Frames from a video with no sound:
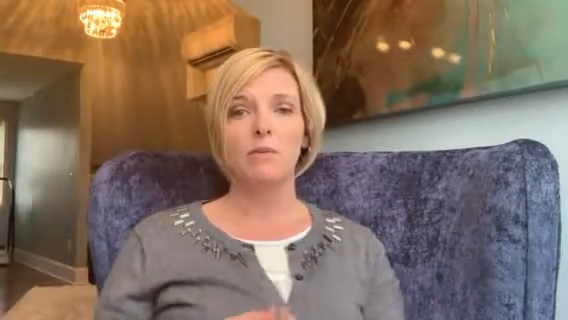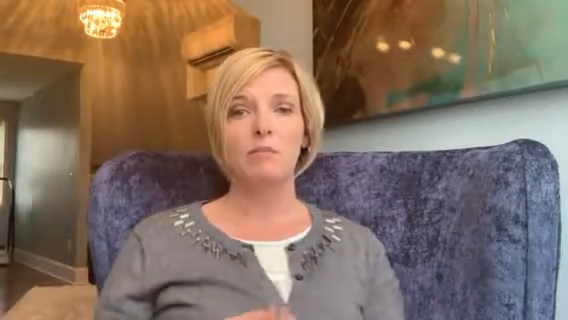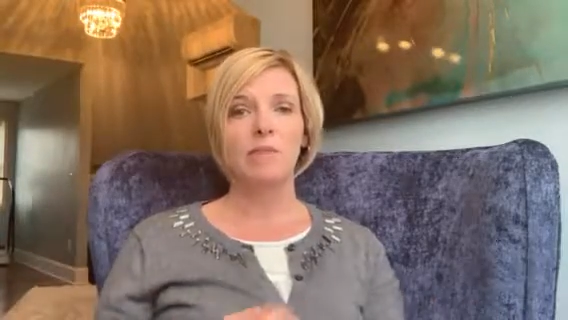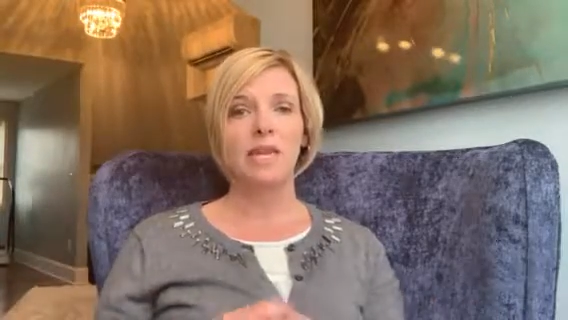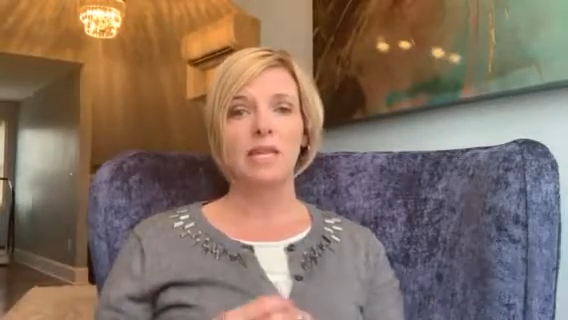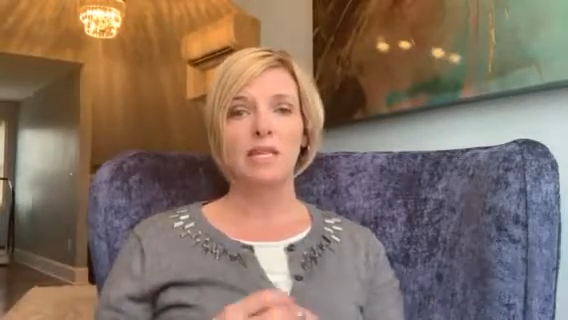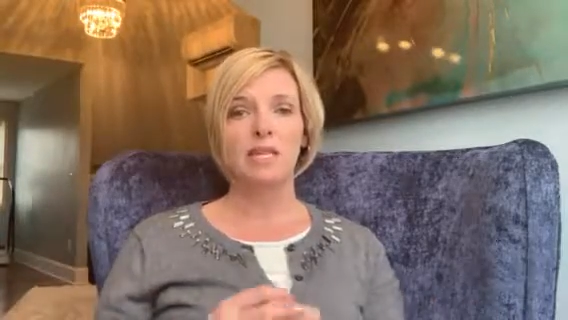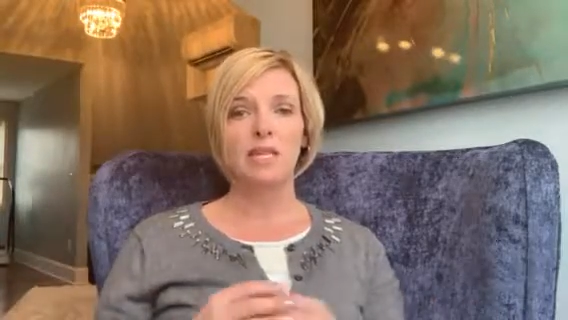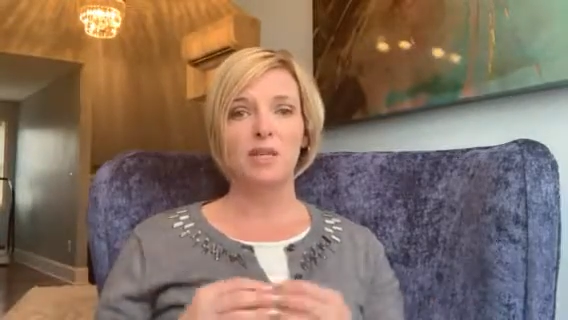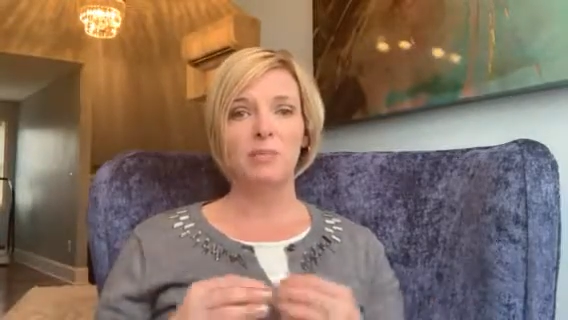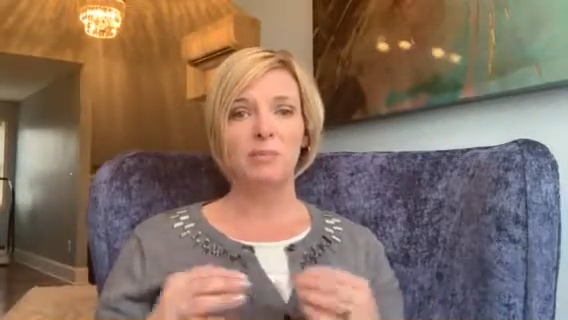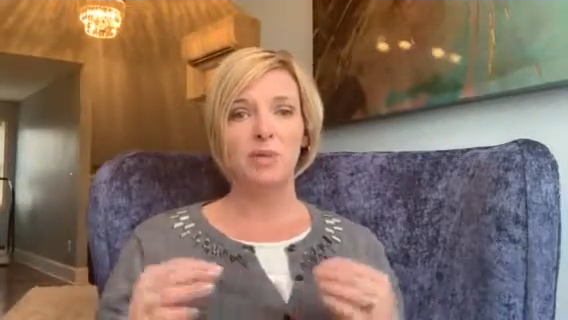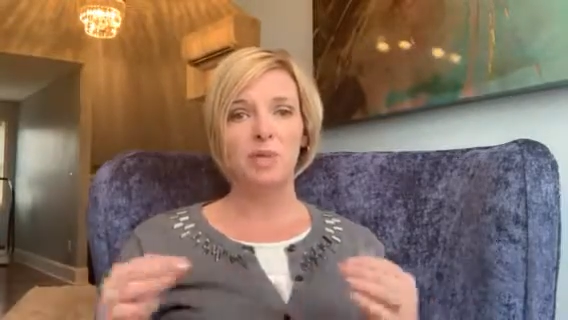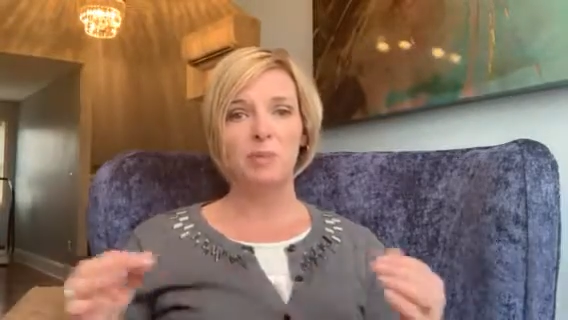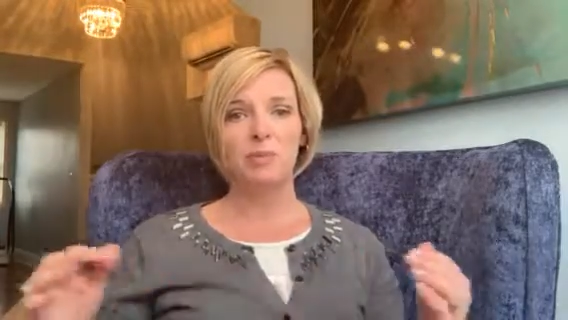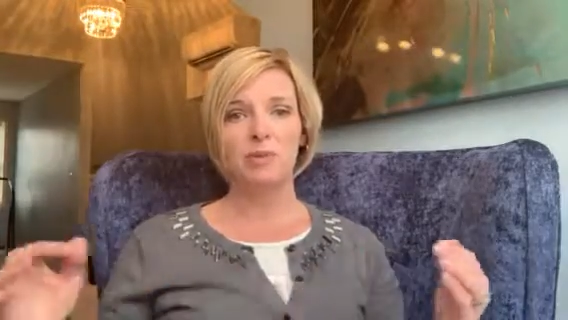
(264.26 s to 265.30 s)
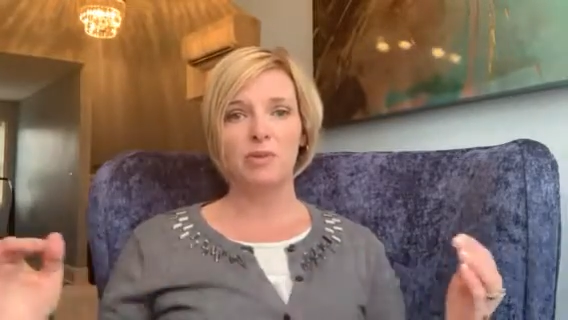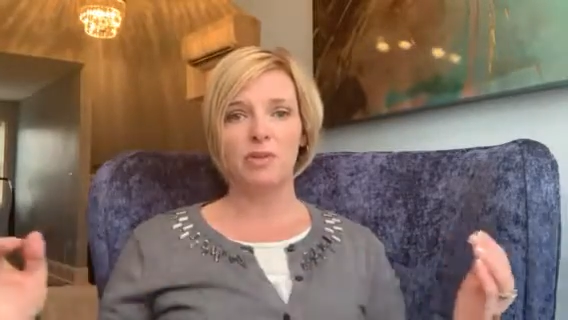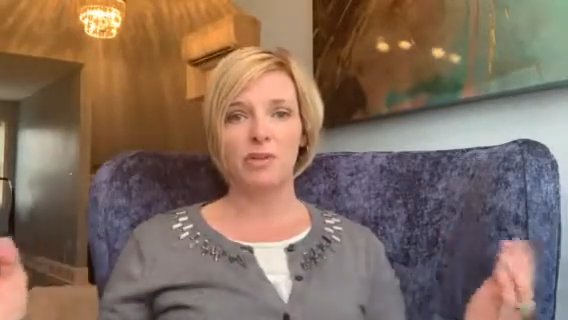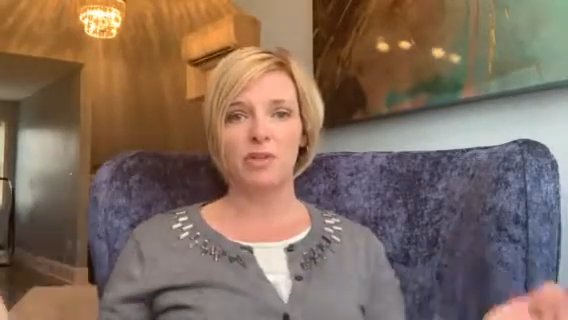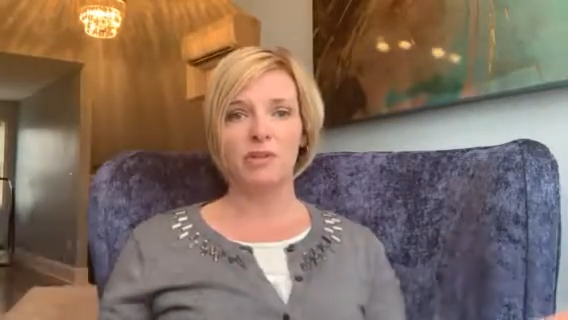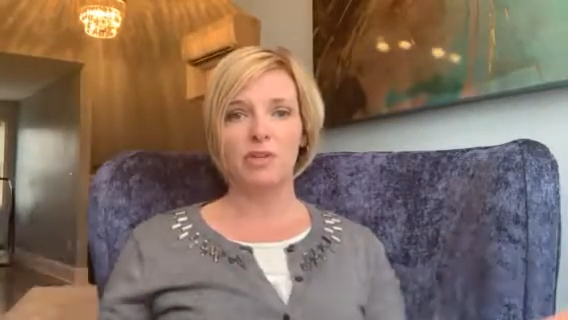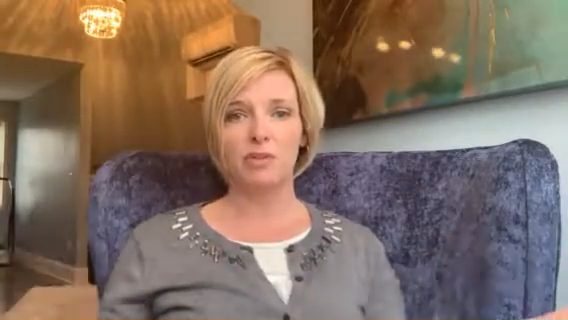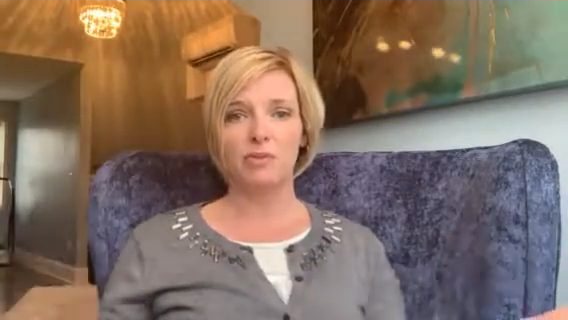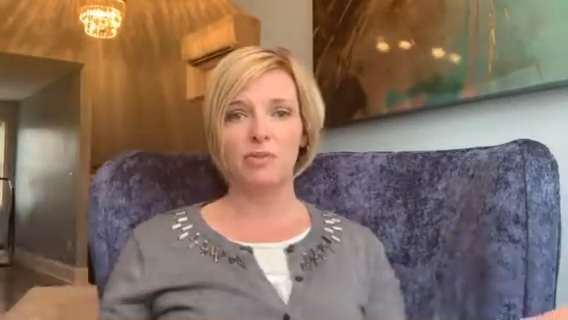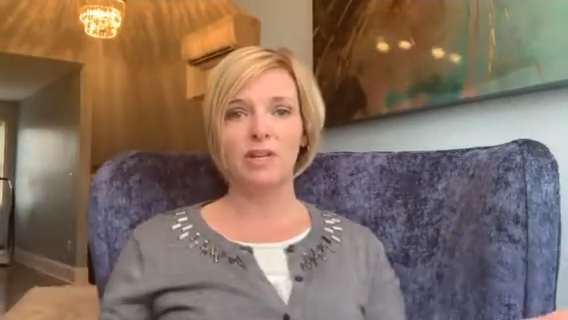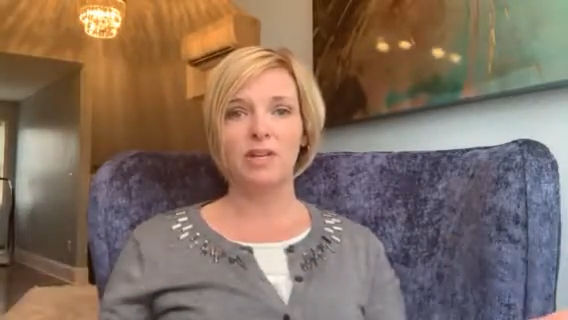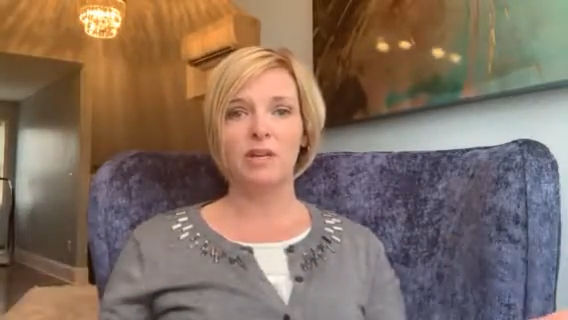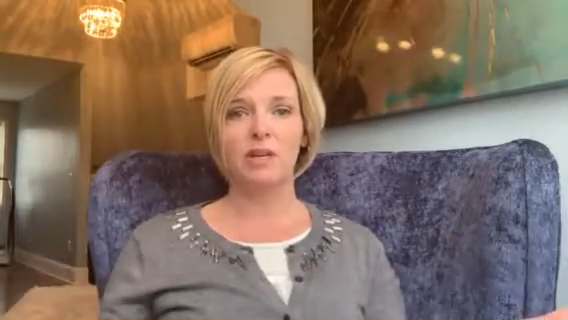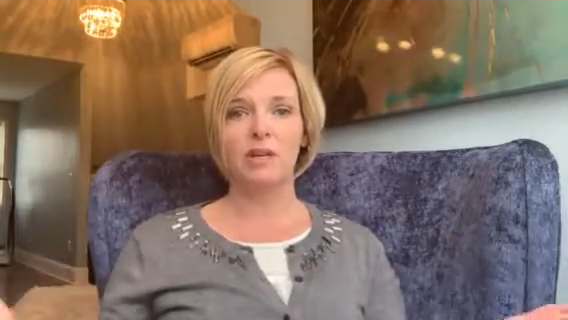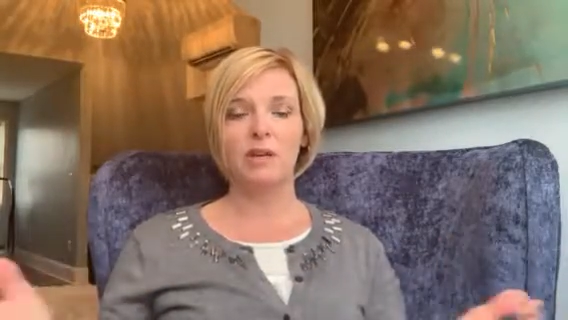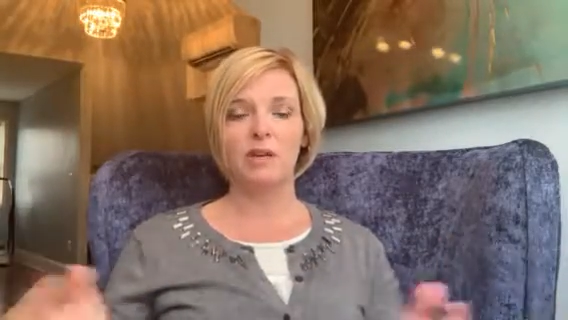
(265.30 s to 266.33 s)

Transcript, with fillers: many people in the arena